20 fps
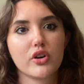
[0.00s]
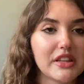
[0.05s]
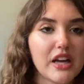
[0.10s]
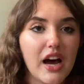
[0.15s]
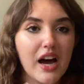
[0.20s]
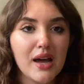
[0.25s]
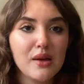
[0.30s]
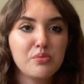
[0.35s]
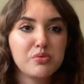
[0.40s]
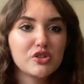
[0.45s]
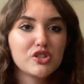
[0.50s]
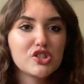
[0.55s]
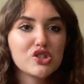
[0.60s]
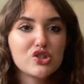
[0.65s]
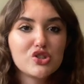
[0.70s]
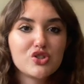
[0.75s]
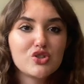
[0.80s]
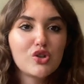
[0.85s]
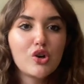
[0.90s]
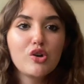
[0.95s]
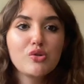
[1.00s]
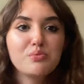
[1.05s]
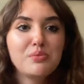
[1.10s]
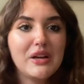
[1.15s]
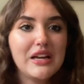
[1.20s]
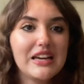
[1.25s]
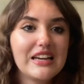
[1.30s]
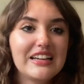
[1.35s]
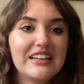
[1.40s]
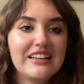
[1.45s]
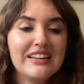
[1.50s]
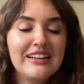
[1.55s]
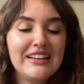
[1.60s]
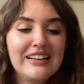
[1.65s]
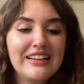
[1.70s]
The hype was just so big,